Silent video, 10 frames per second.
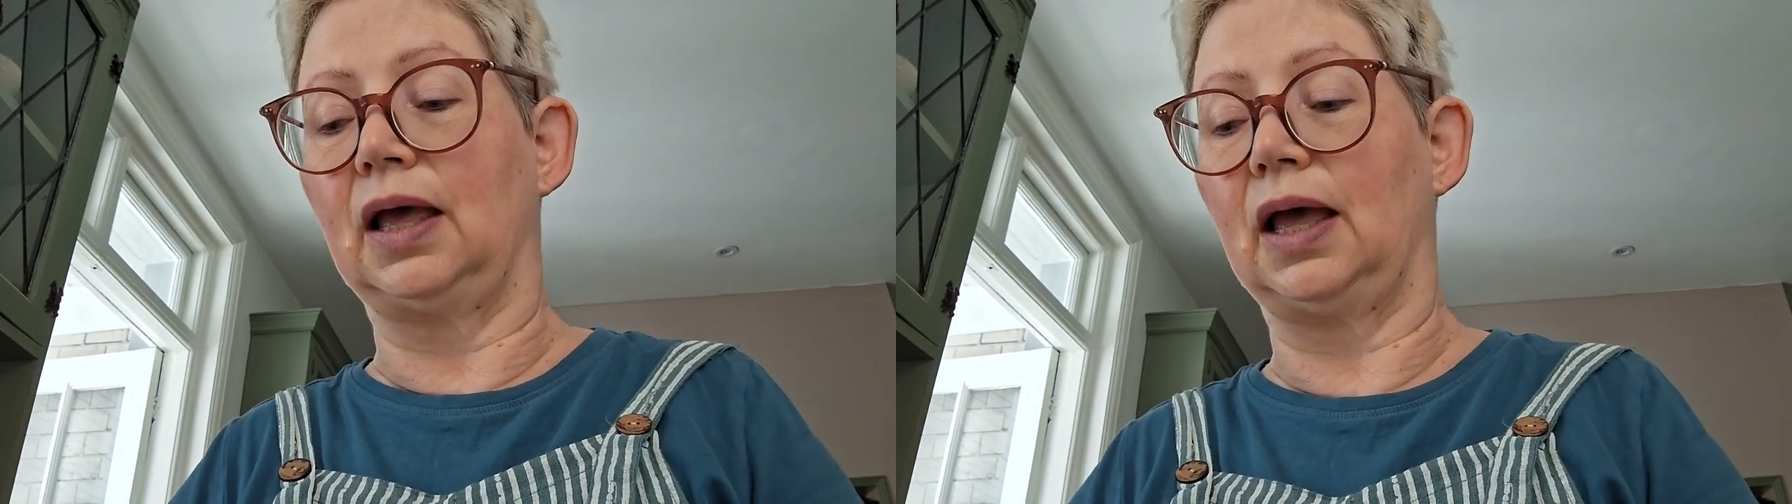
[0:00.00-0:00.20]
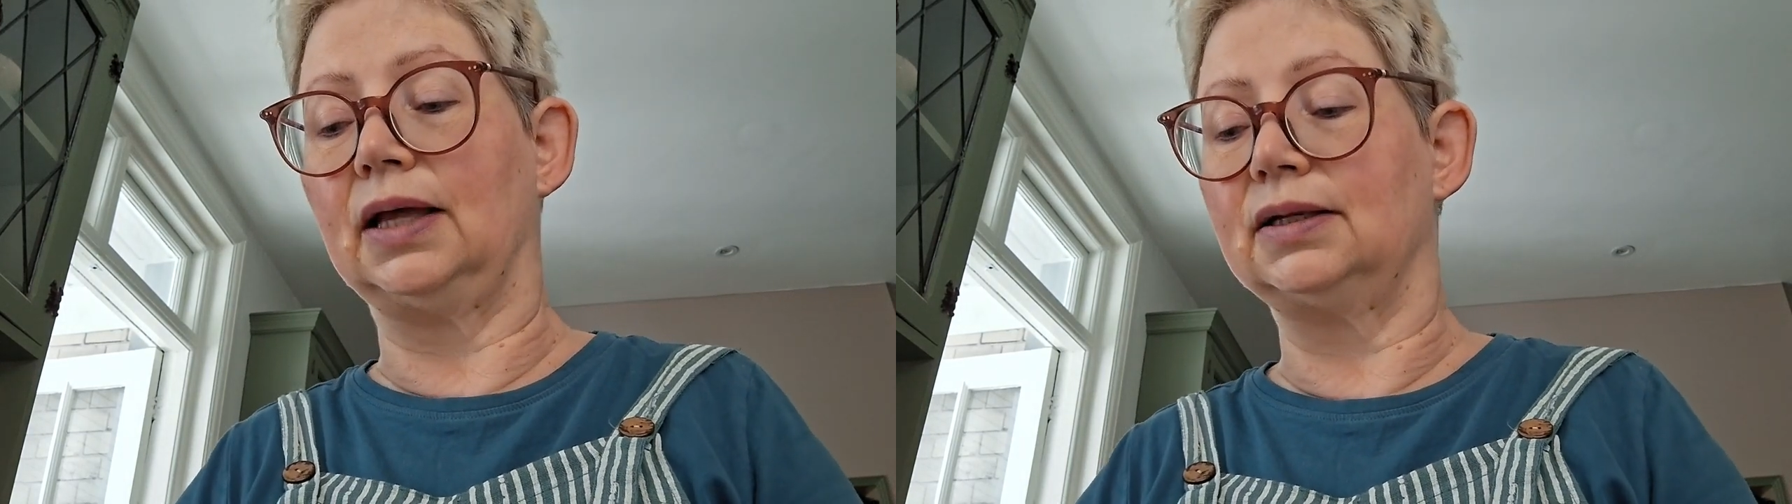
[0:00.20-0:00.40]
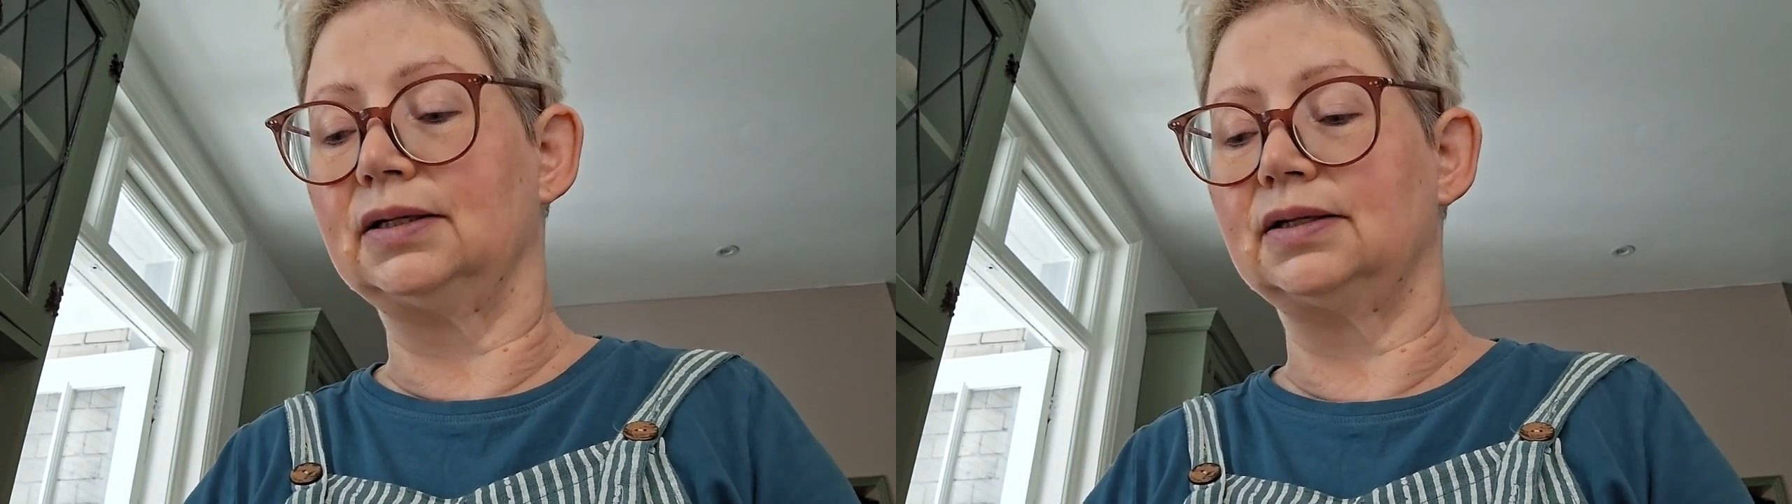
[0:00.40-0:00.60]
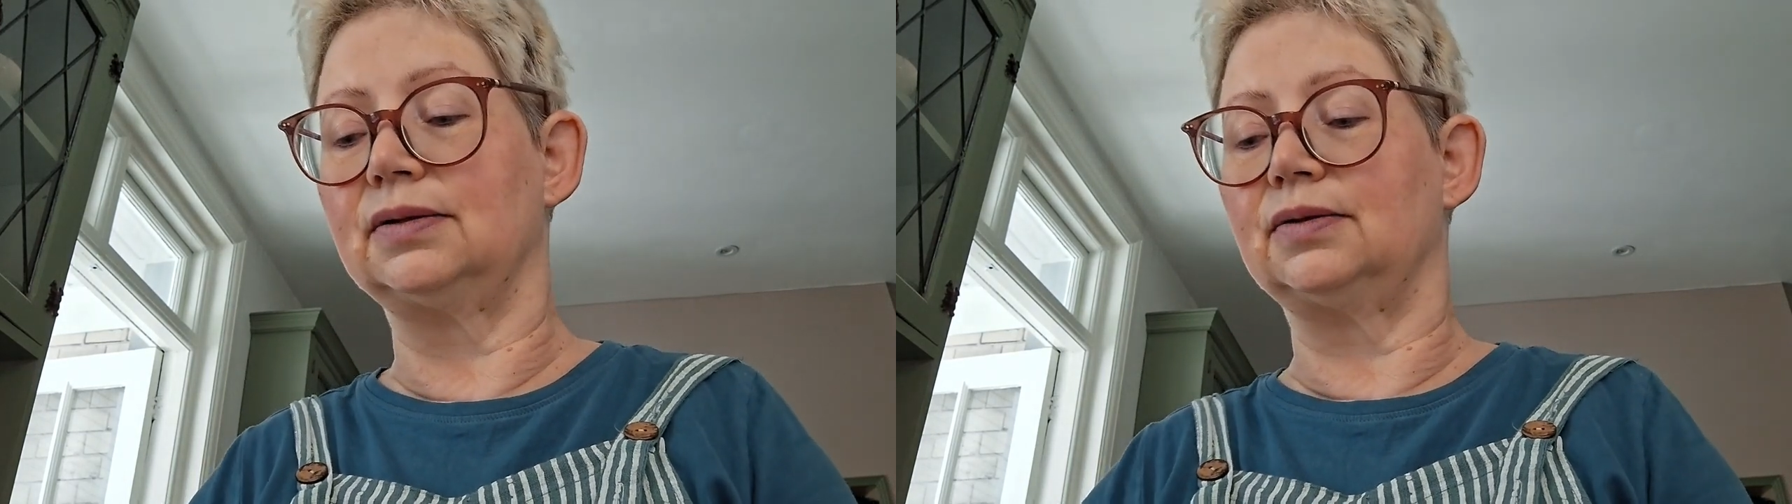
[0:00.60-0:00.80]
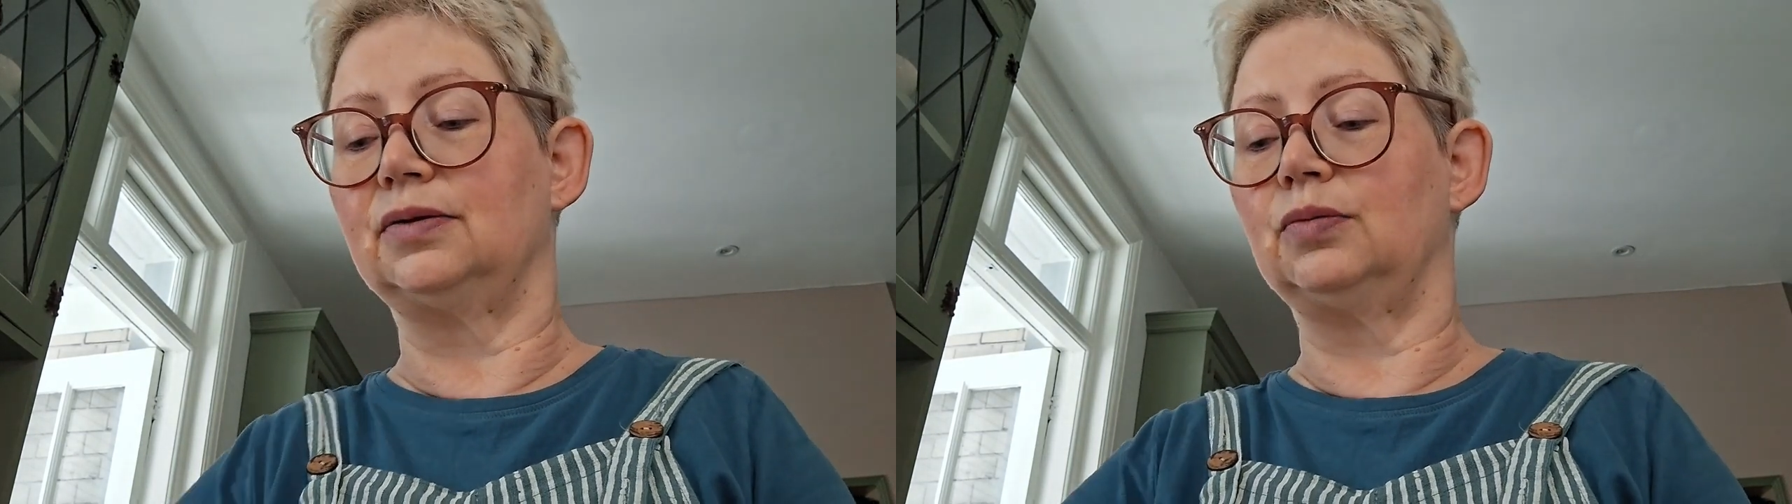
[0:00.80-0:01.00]
and
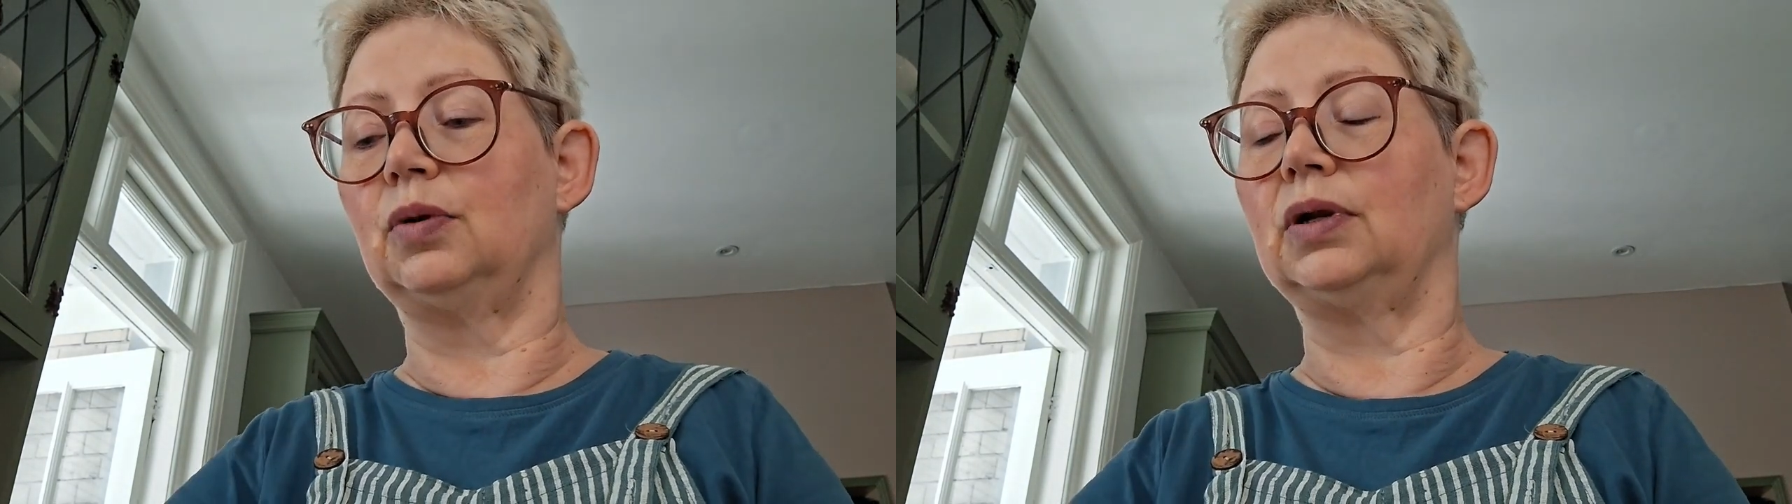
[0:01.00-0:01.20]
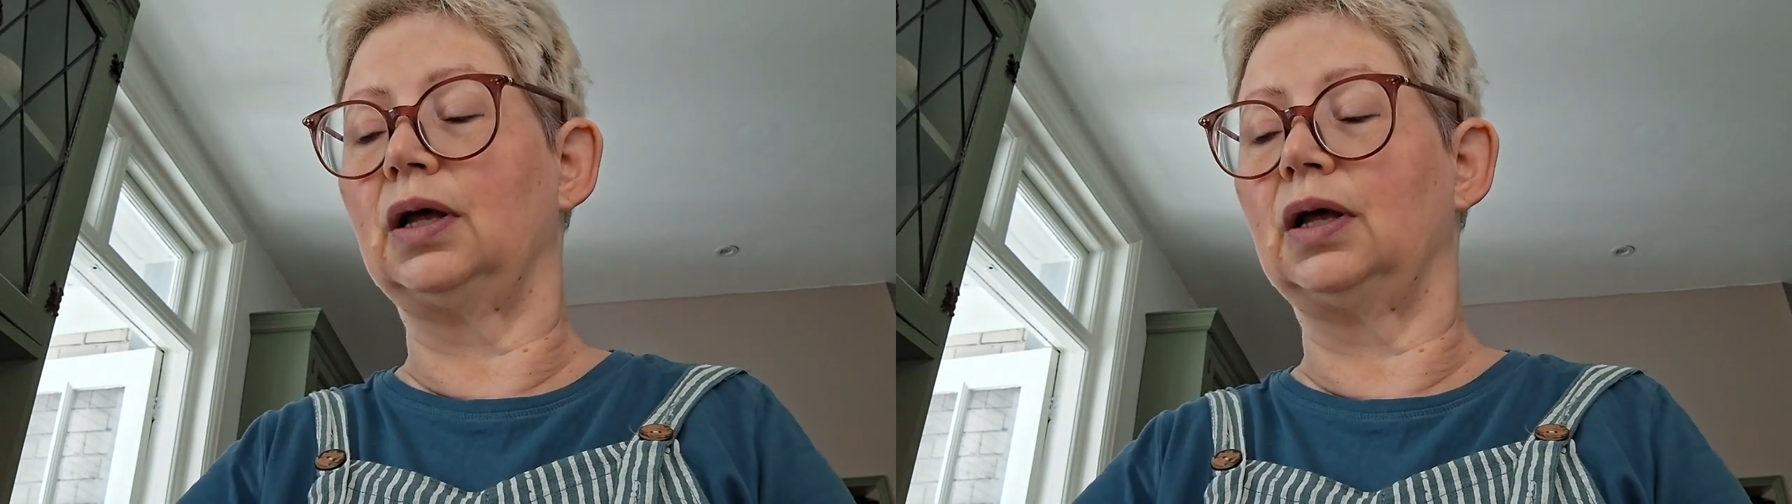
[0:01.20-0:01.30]
the one